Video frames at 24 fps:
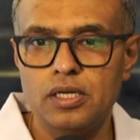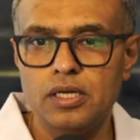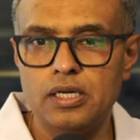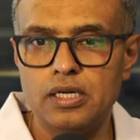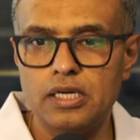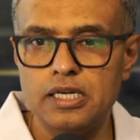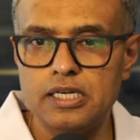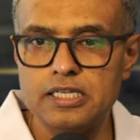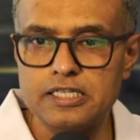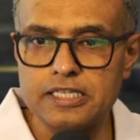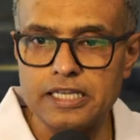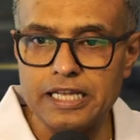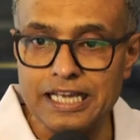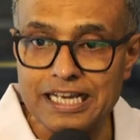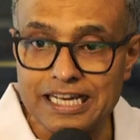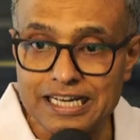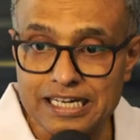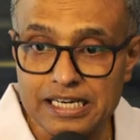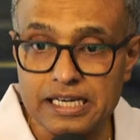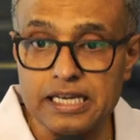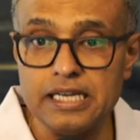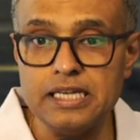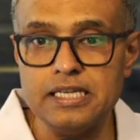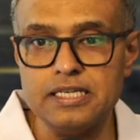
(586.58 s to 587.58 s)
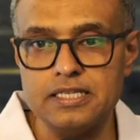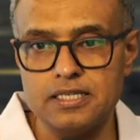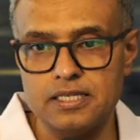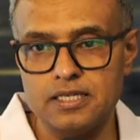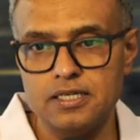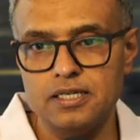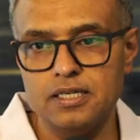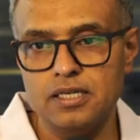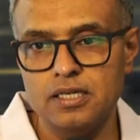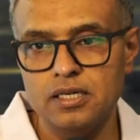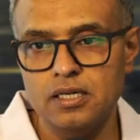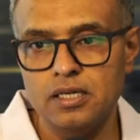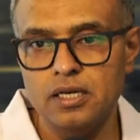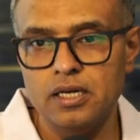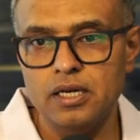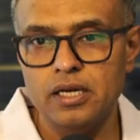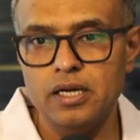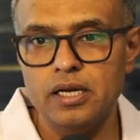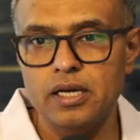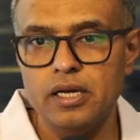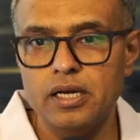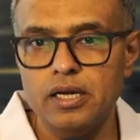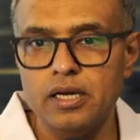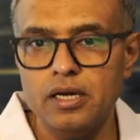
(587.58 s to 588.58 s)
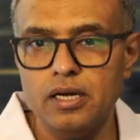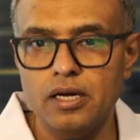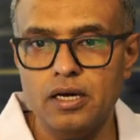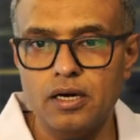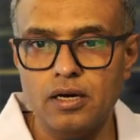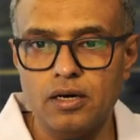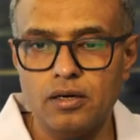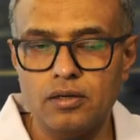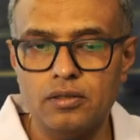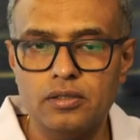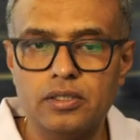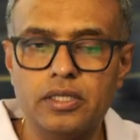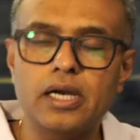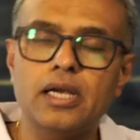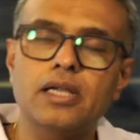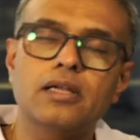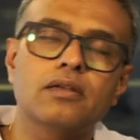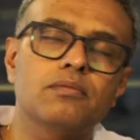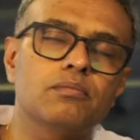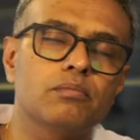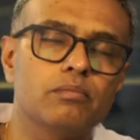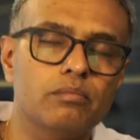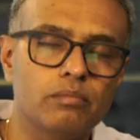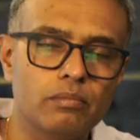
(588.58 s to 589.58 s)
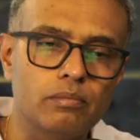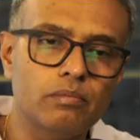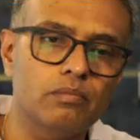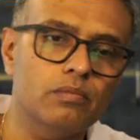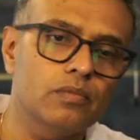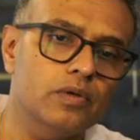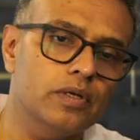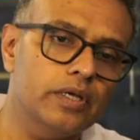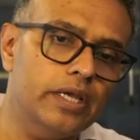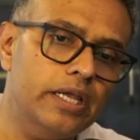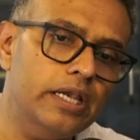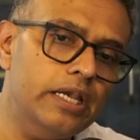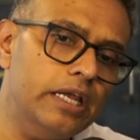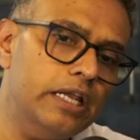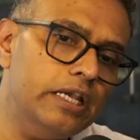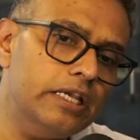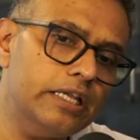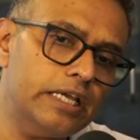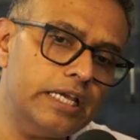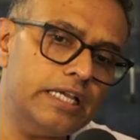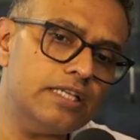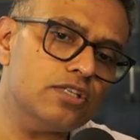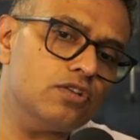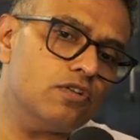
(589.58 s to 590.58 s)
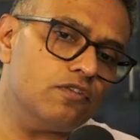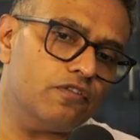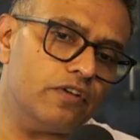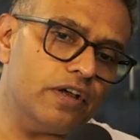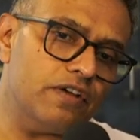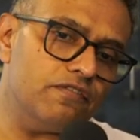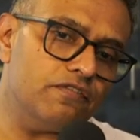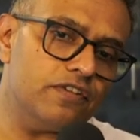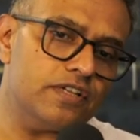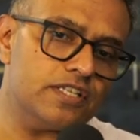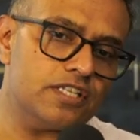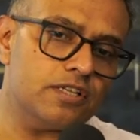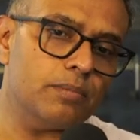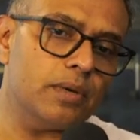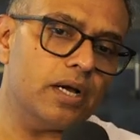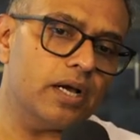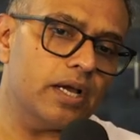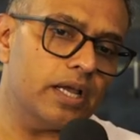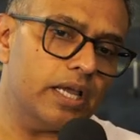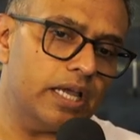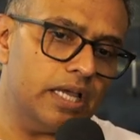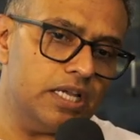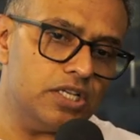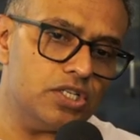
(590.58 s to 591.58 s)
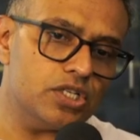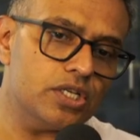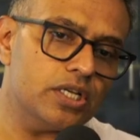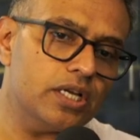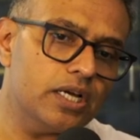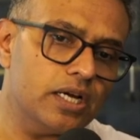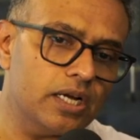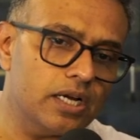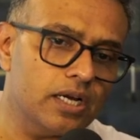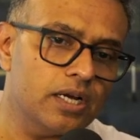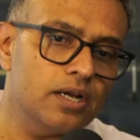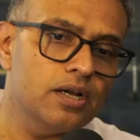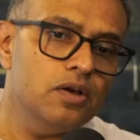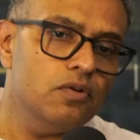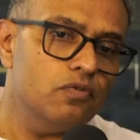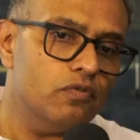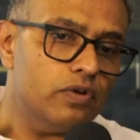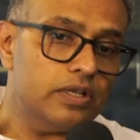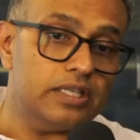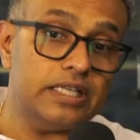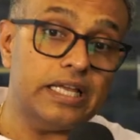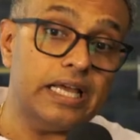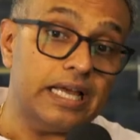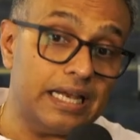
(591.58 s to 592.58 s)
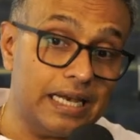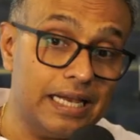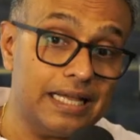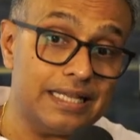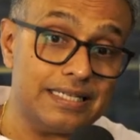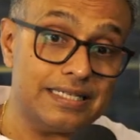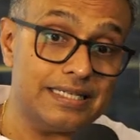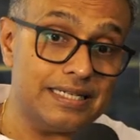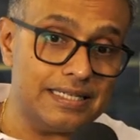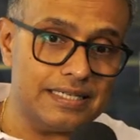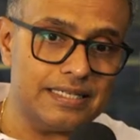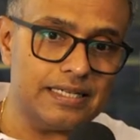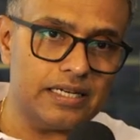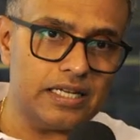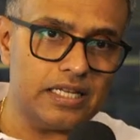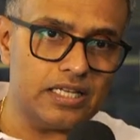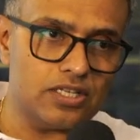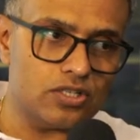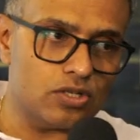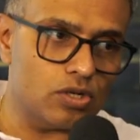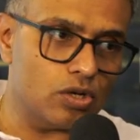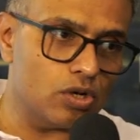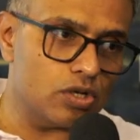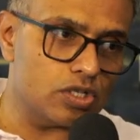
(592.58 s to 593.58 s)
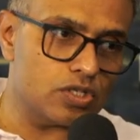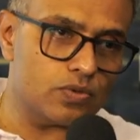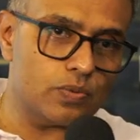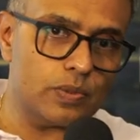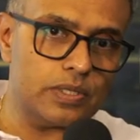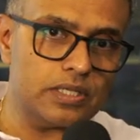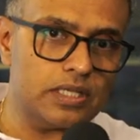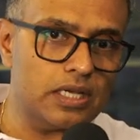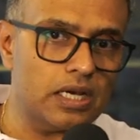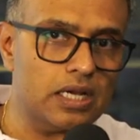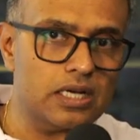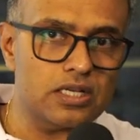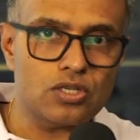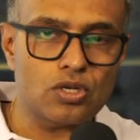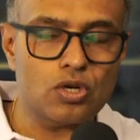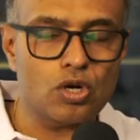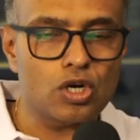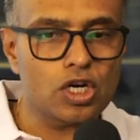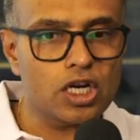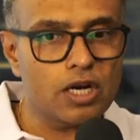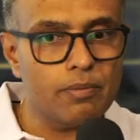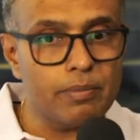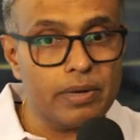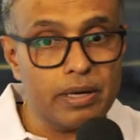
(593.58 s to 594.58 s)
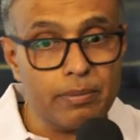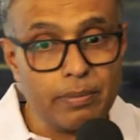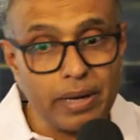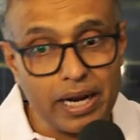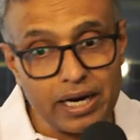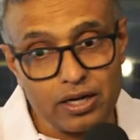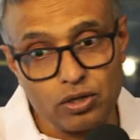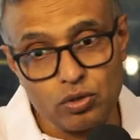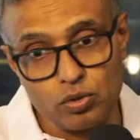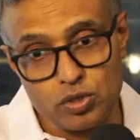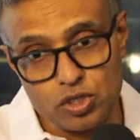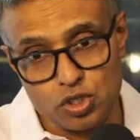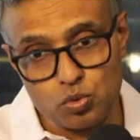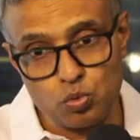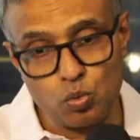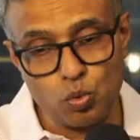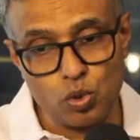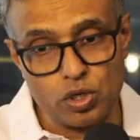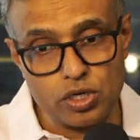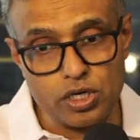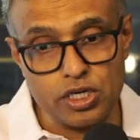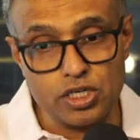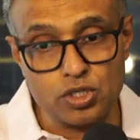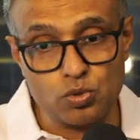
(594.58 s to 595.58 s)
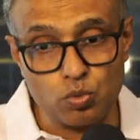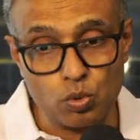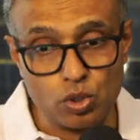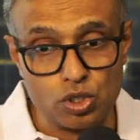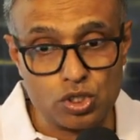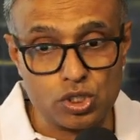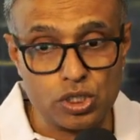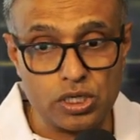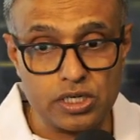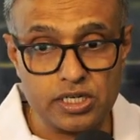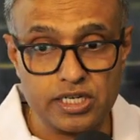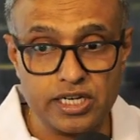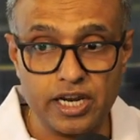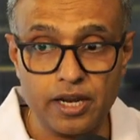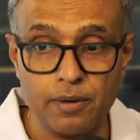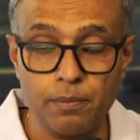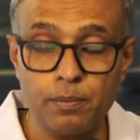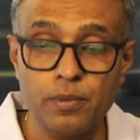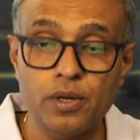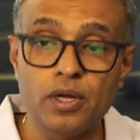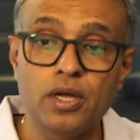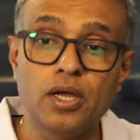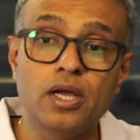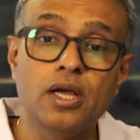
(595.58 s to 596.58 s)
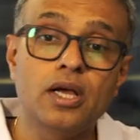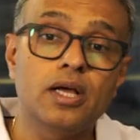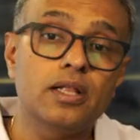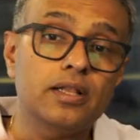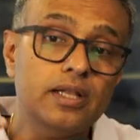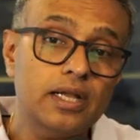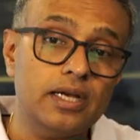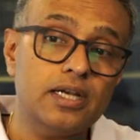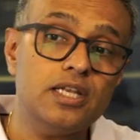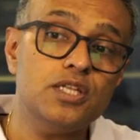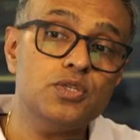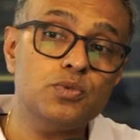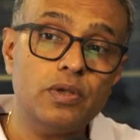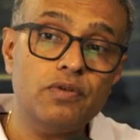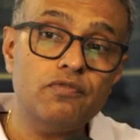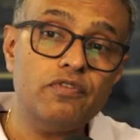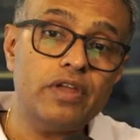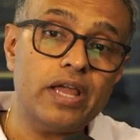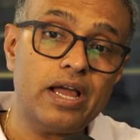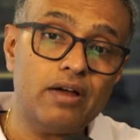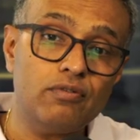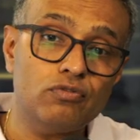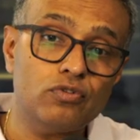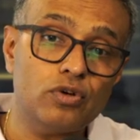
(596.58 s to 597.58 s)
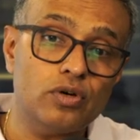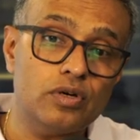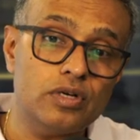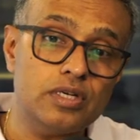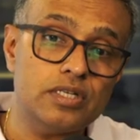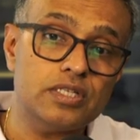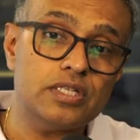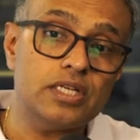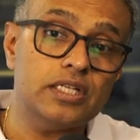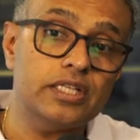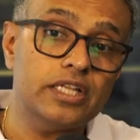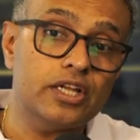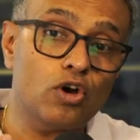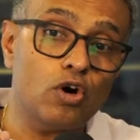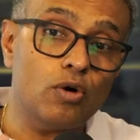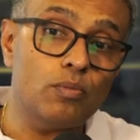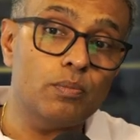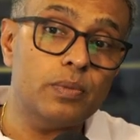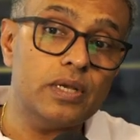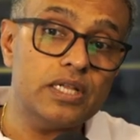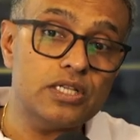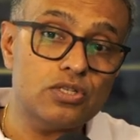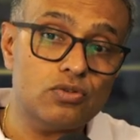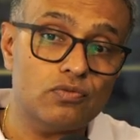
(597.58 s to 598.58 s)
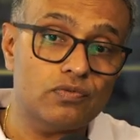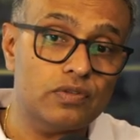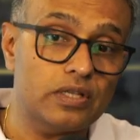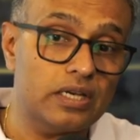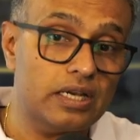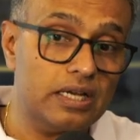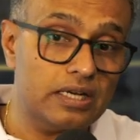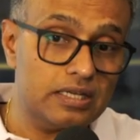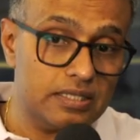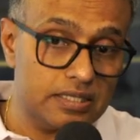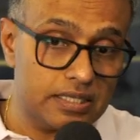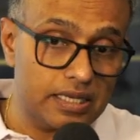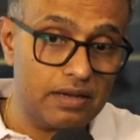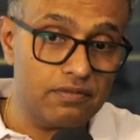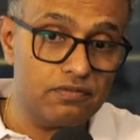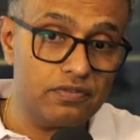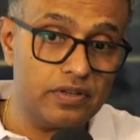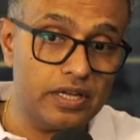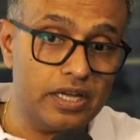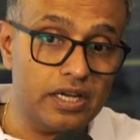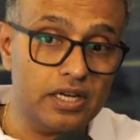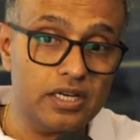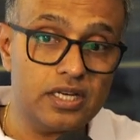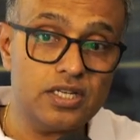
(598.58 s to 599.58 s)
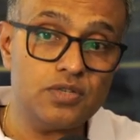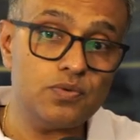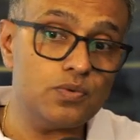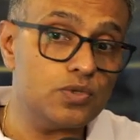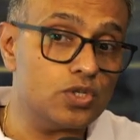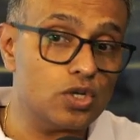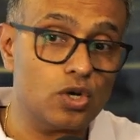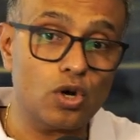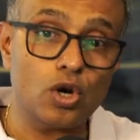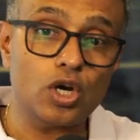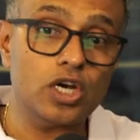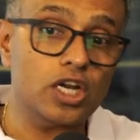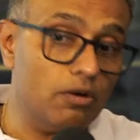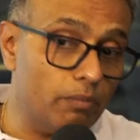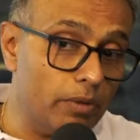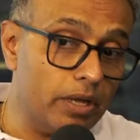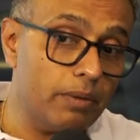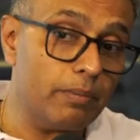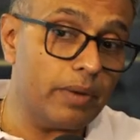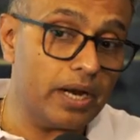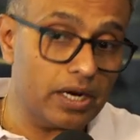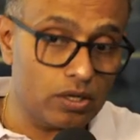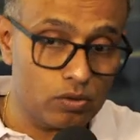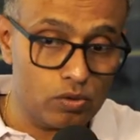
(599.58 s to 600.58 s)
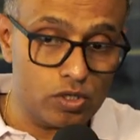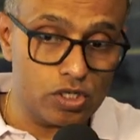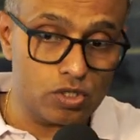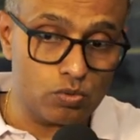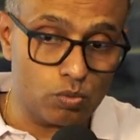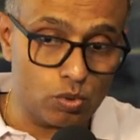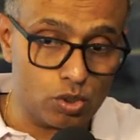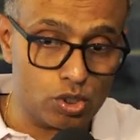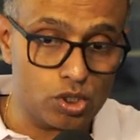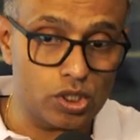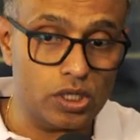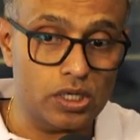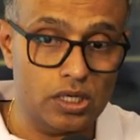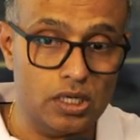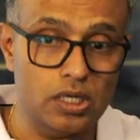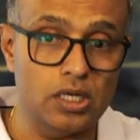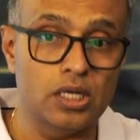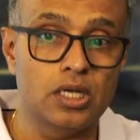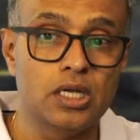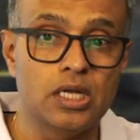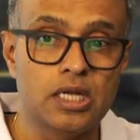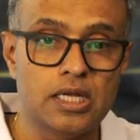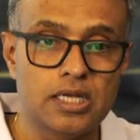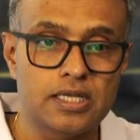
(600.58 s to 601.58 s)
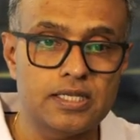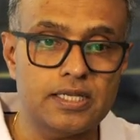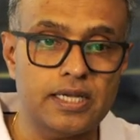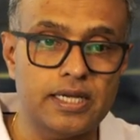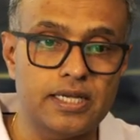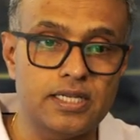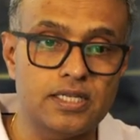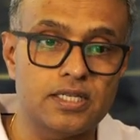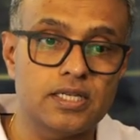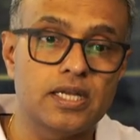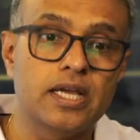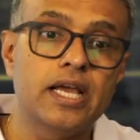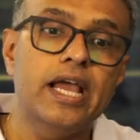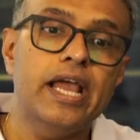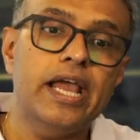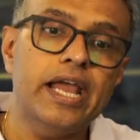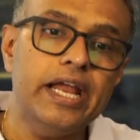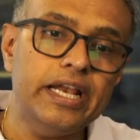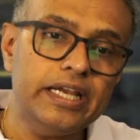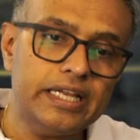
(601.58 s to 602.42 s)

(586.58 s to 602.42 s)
is increased. There are in case of emphysema, aging, where the elasticity is lost, where the lungs are not coming back to its original shape, That is when we have to understand the compliance of the lungs have increased, which are not coming back to its original size. In